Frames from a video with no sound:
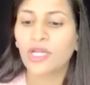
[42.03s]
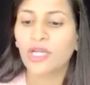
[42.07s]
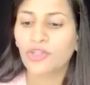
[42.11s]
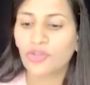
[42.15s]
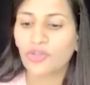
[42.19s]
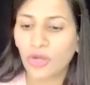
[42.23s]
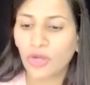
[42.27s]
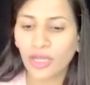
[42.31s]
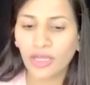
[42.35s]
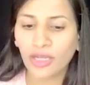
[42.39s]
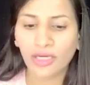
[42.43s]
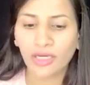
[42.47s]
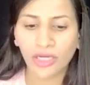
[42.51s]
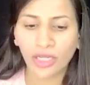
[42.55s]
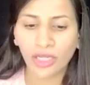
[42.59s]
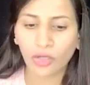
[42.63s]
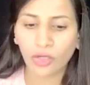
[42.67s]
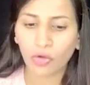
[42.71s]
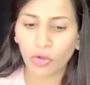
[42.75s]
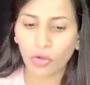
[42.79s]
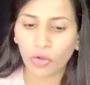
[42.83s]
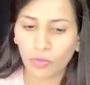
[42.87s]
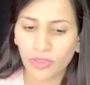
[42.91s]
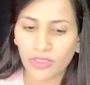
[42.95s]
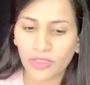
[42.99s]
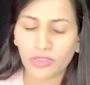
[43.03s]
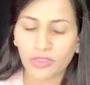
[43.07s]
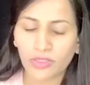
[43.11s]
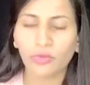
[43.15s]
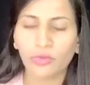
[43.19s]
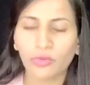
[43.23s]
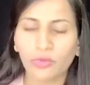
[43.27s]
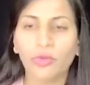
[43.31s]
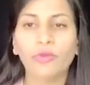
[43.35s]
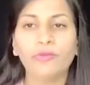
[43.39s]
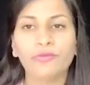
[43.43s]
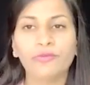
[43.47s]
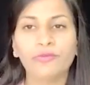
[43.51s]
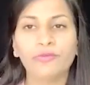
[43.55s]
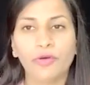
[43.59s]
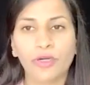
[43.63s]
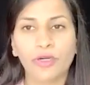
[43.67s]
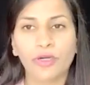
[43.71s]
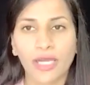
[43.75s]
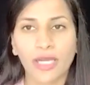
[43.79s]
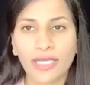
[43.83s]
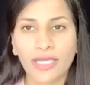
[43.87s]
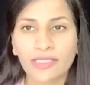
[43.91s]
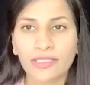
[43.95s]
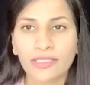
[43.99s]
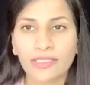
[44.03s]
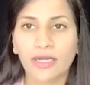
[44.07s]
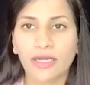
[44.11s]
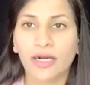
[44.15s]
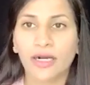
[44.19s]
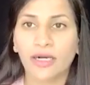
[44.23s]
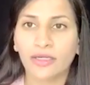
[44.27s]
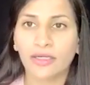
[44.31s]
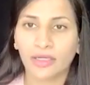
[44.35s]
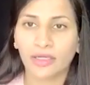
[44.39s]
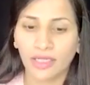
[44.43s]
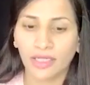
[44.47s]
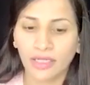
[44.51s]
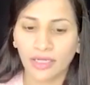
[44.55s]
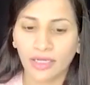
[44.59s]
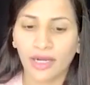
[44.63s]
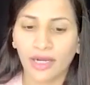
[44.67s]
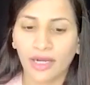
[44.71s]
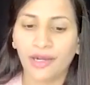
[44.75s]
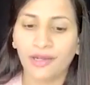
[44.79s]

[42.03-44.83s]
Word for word: Sri Hari Global School for S R E